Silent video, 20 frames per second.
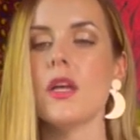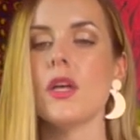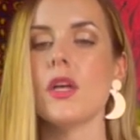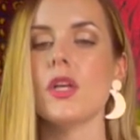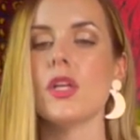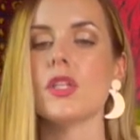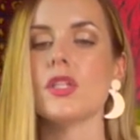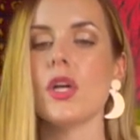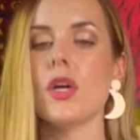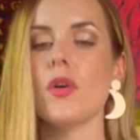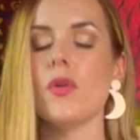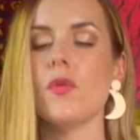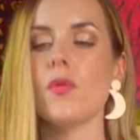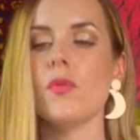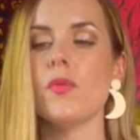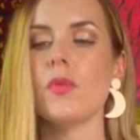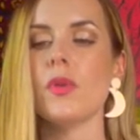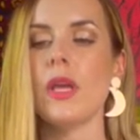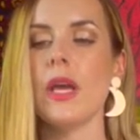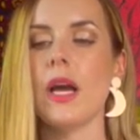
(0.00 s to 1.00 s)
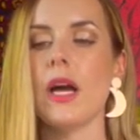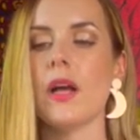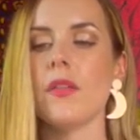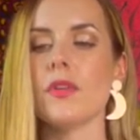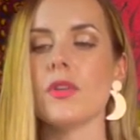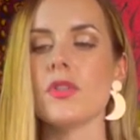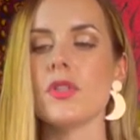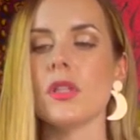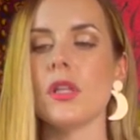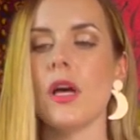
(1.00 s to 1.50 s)
So yeah,
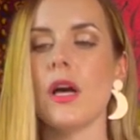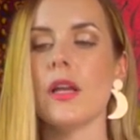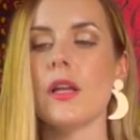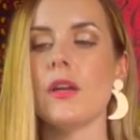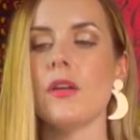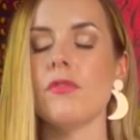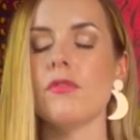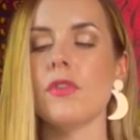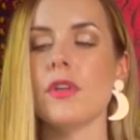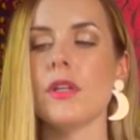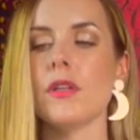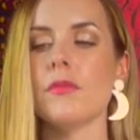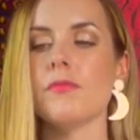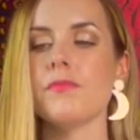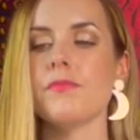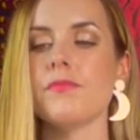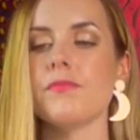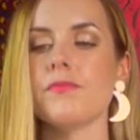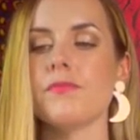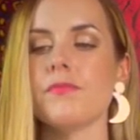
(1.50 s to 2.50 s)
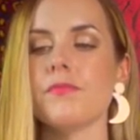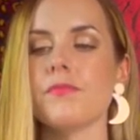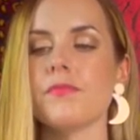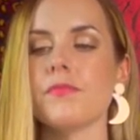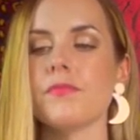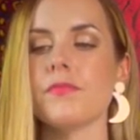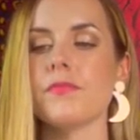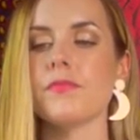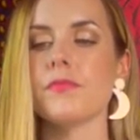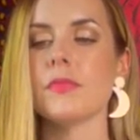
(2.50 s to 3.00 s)
there's a lot of
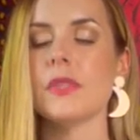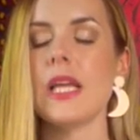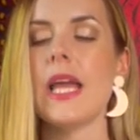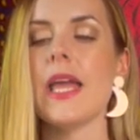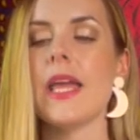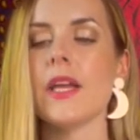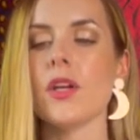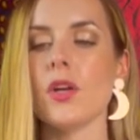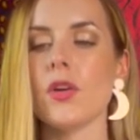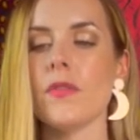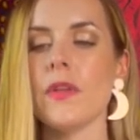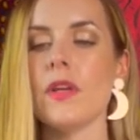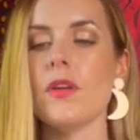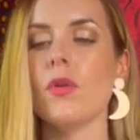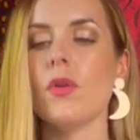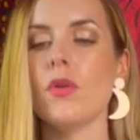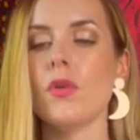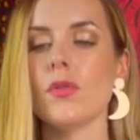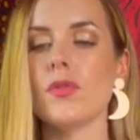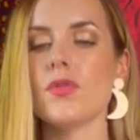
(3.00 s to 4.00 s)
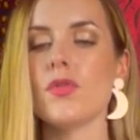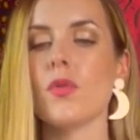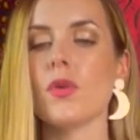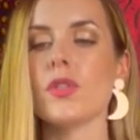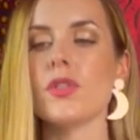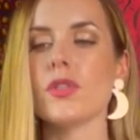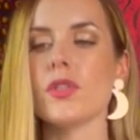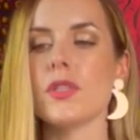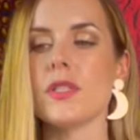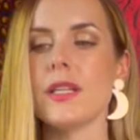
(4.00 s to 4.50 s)
anger that you hold
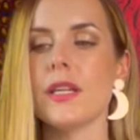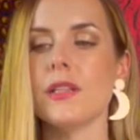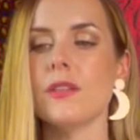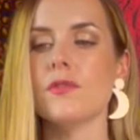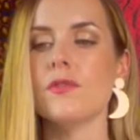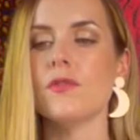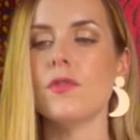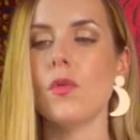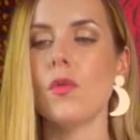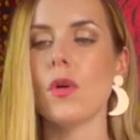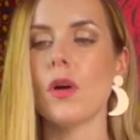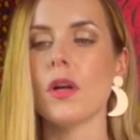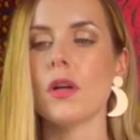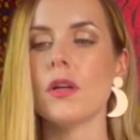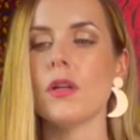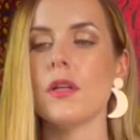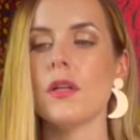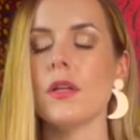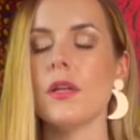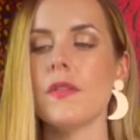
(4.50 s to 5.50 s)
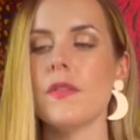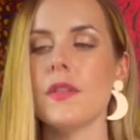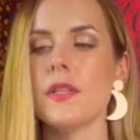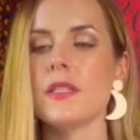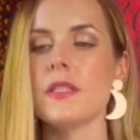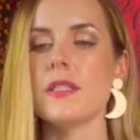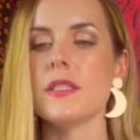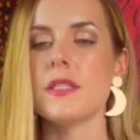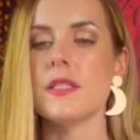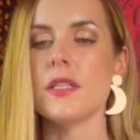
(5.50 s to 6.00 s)
towards yourself for
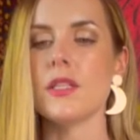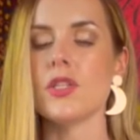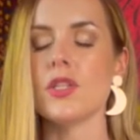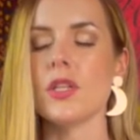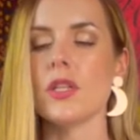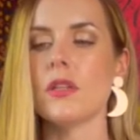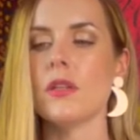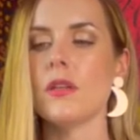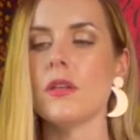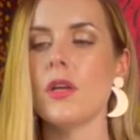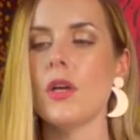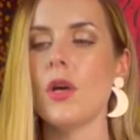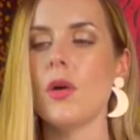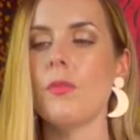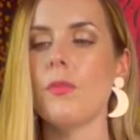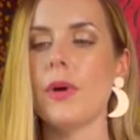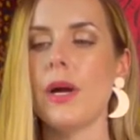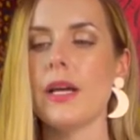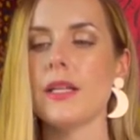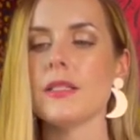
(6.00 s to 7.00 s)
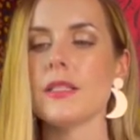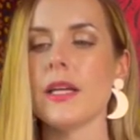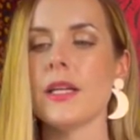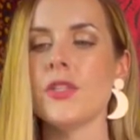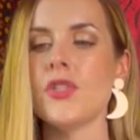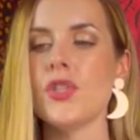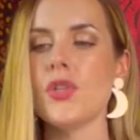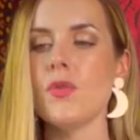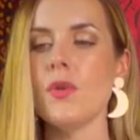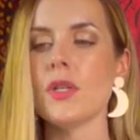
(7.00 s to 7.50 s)
this decision. But I
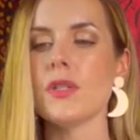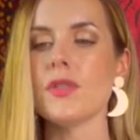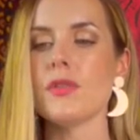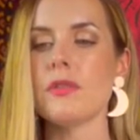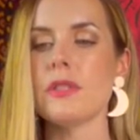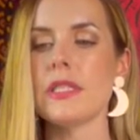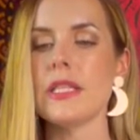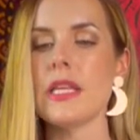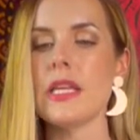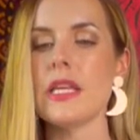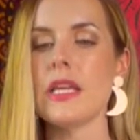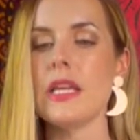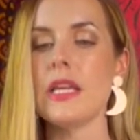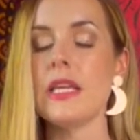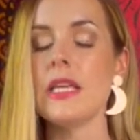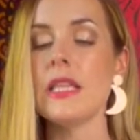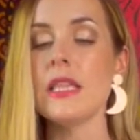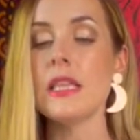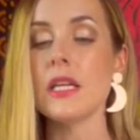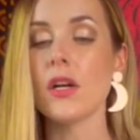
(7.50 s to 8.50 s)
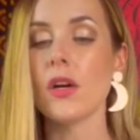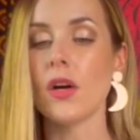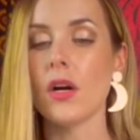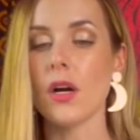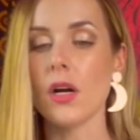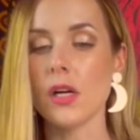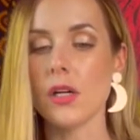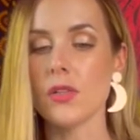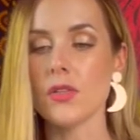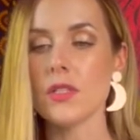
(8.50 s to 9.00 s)
do also see in the
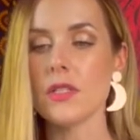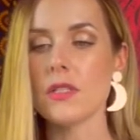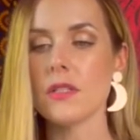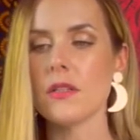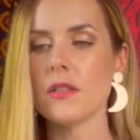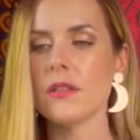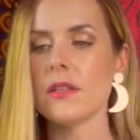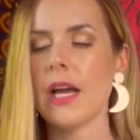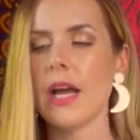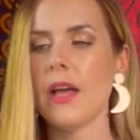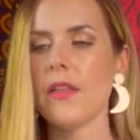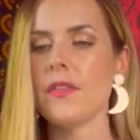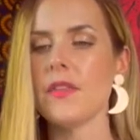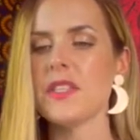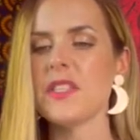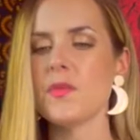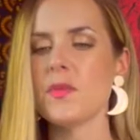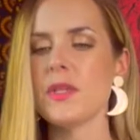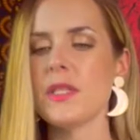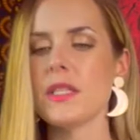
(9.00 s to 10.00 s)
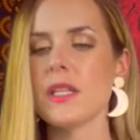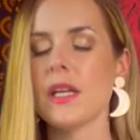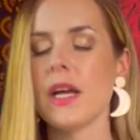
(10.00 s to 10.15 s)
cards that this was